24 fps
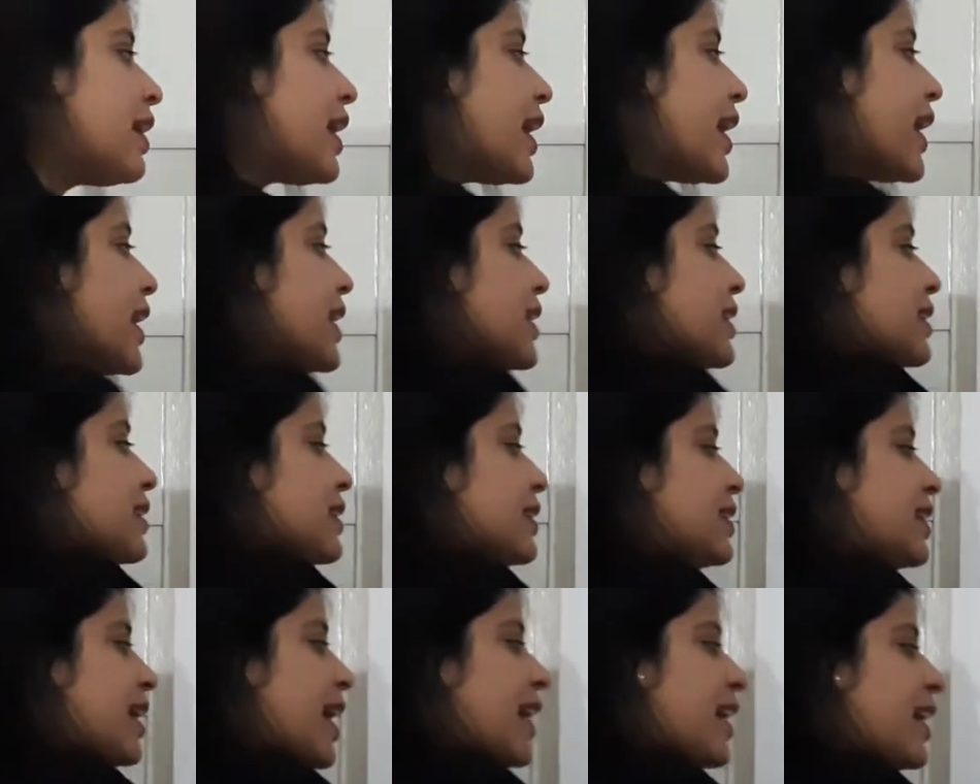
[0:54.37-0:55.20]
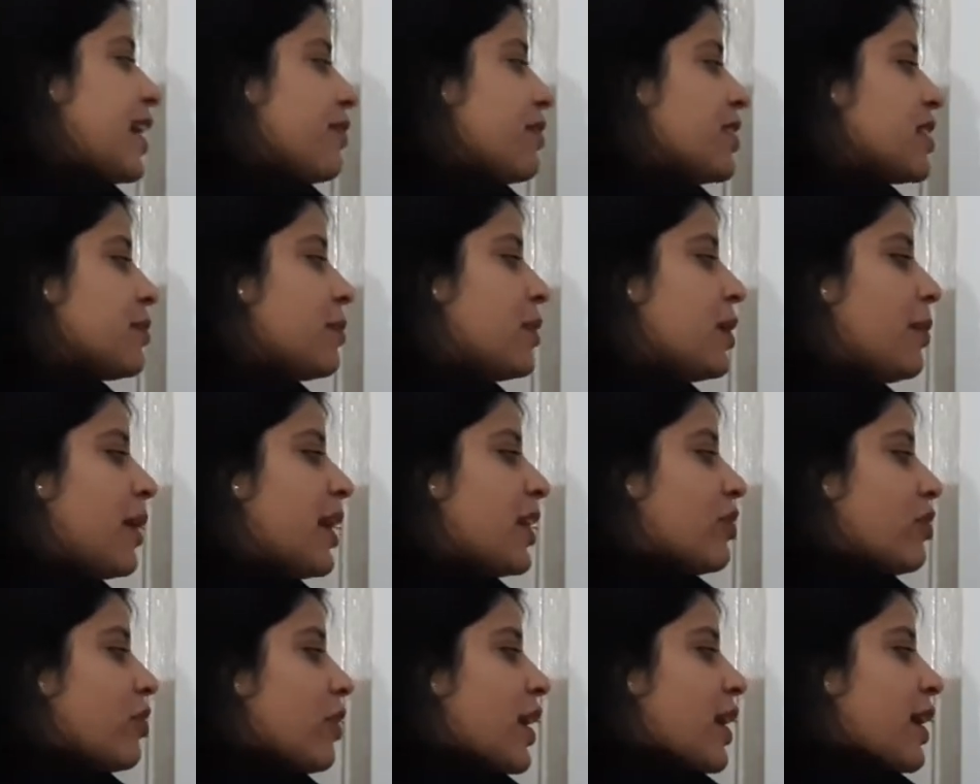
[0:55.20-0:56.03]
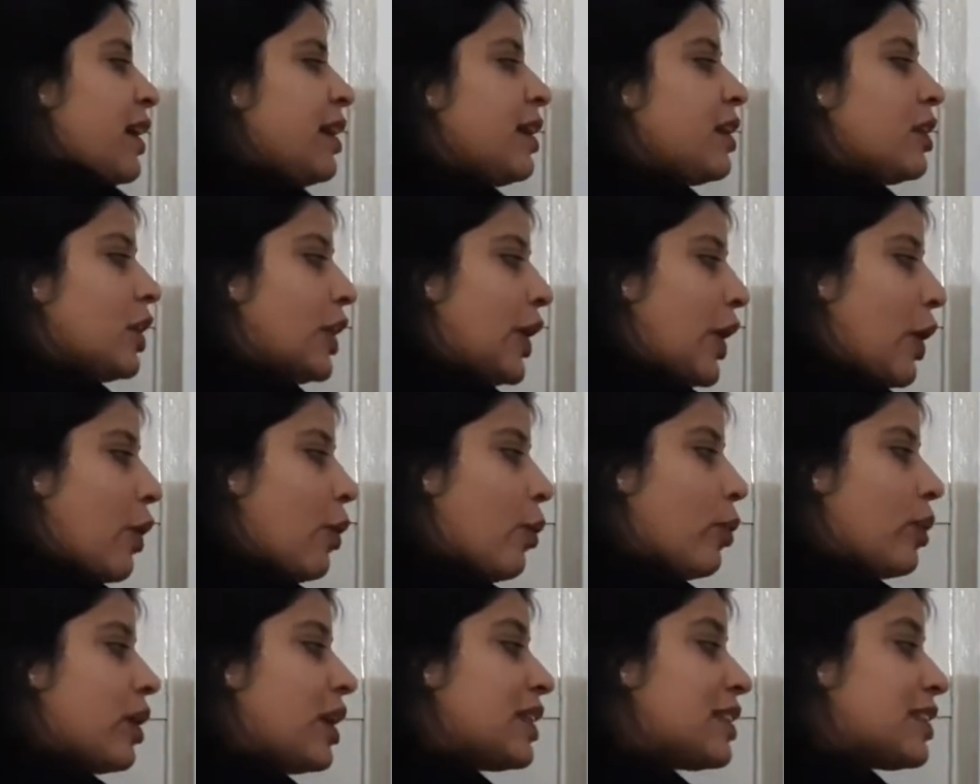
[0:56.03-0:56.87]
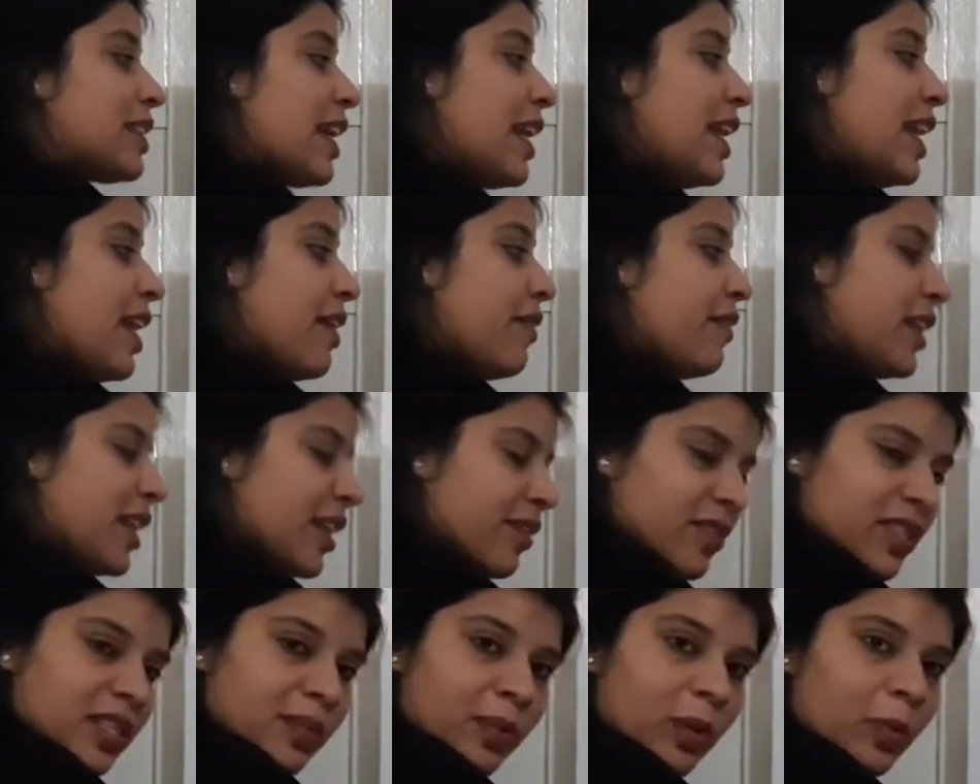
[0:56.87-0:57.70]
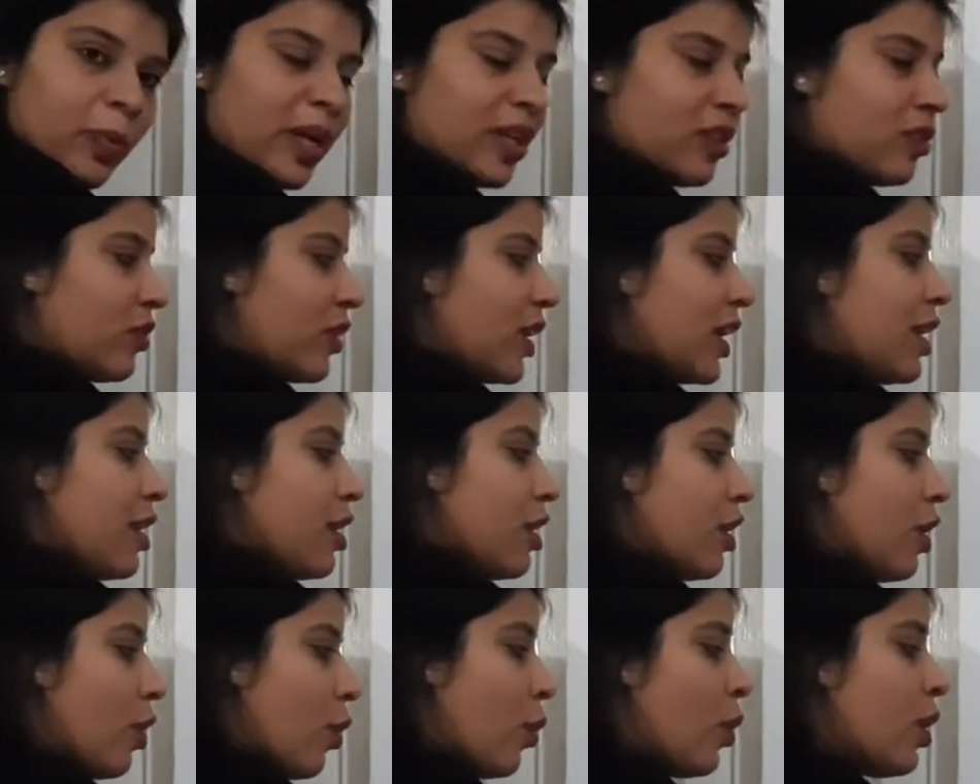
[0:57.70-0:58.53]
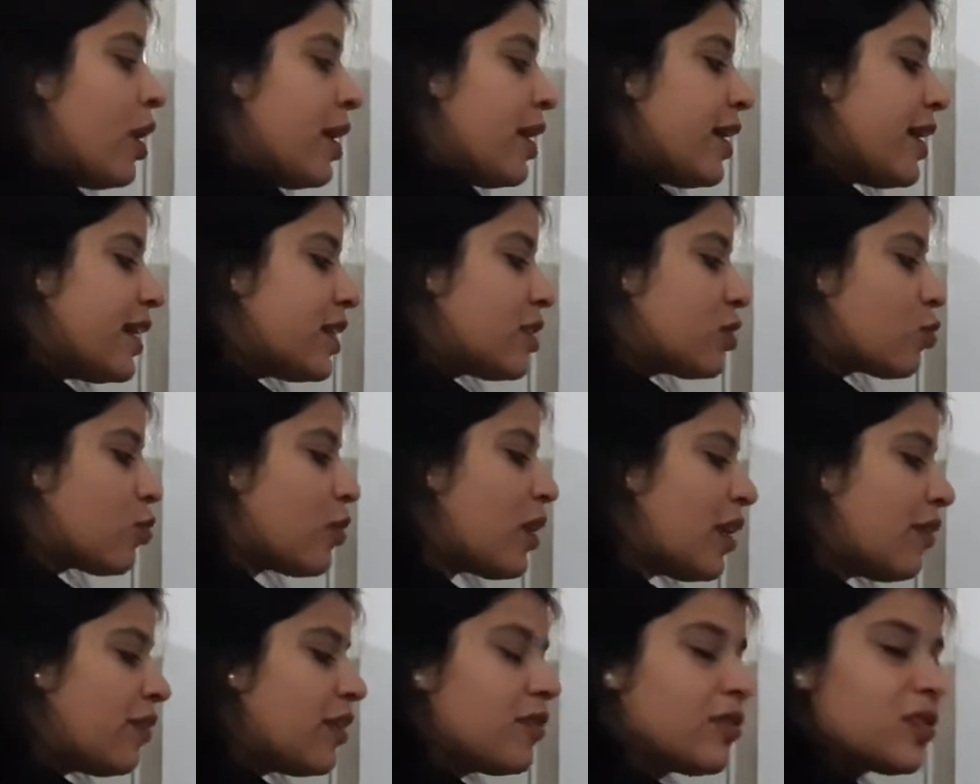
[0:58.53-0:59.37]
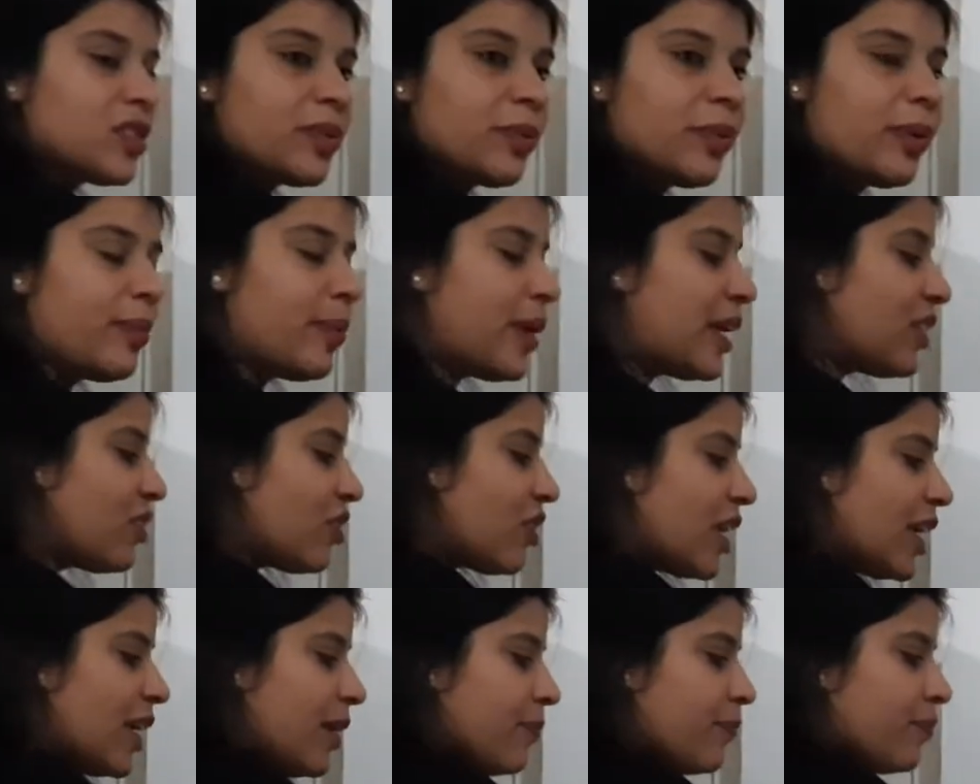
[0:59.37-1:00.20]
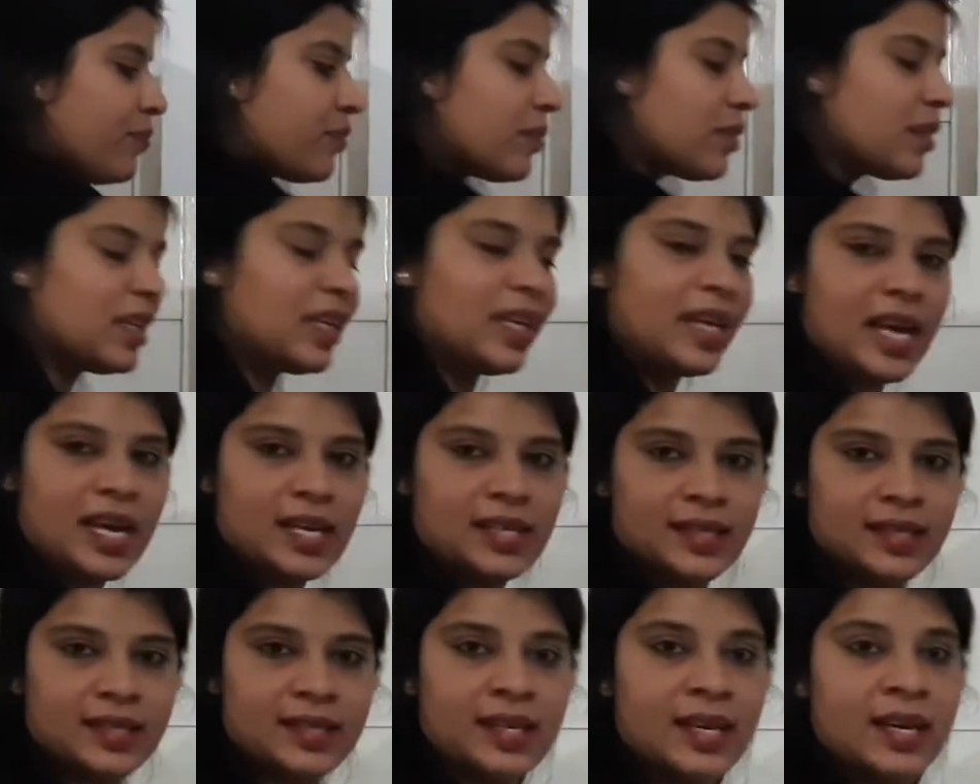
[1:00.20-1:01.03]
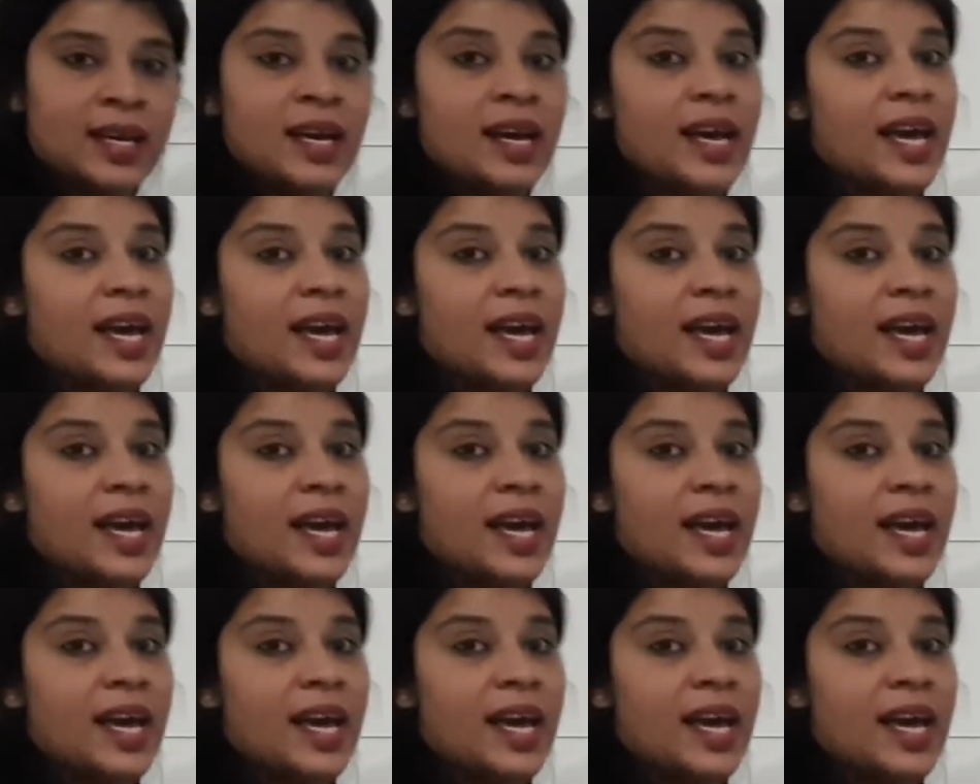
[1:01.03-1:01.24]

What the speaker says: Is 10 divisible by 3? No. Is 11 divisible by 3? No. Is 12 divisible by 3? Yes.